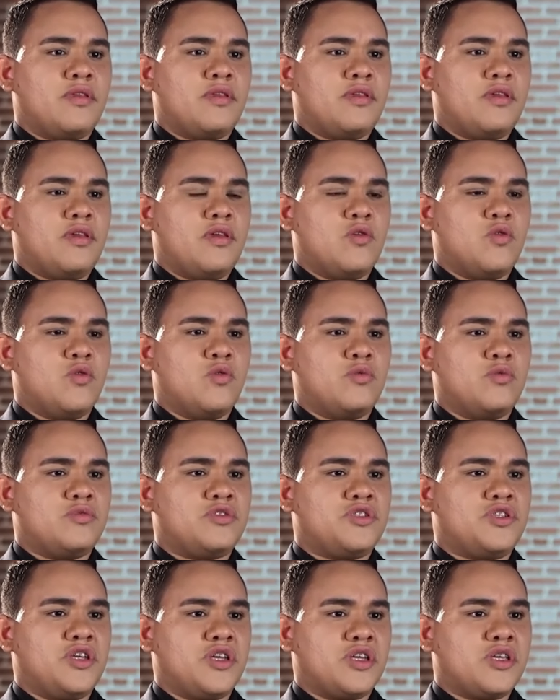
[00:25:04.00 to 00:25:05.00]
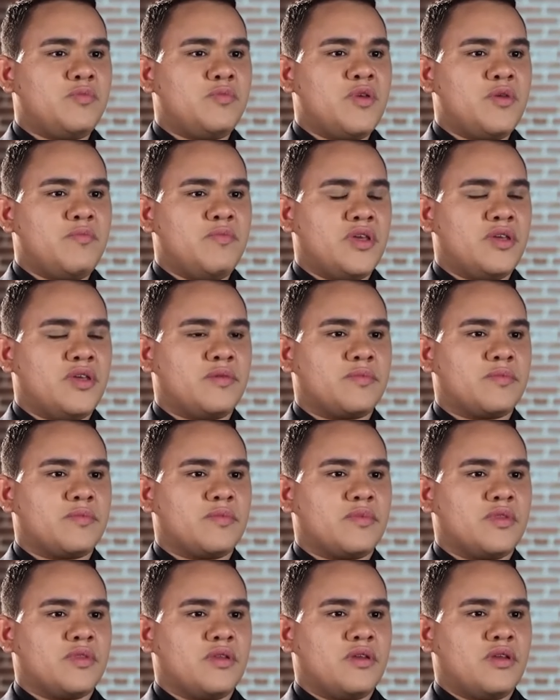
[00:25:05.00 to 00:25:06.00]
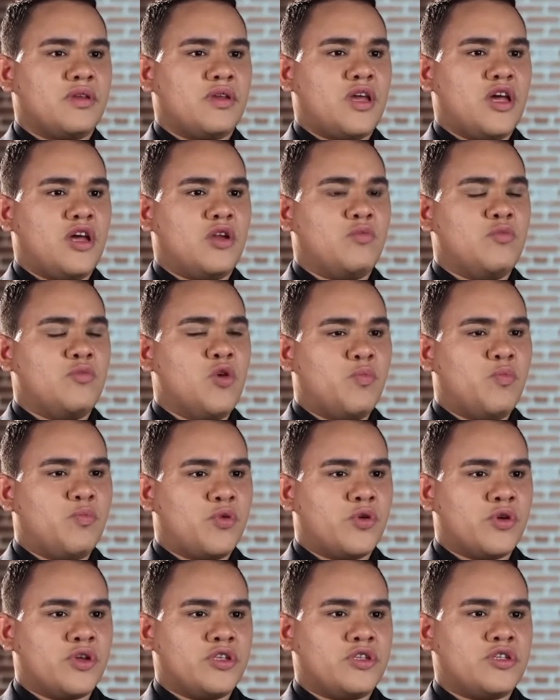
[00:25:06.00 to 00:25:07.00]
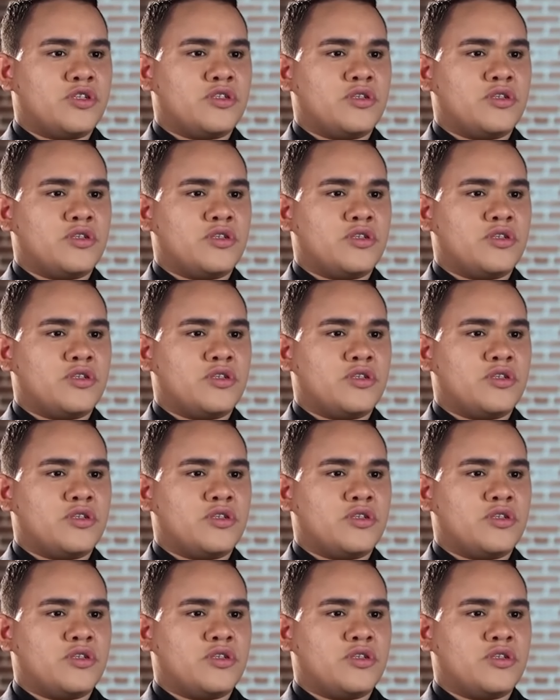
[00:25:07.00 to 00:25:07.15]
I had to drink. That was my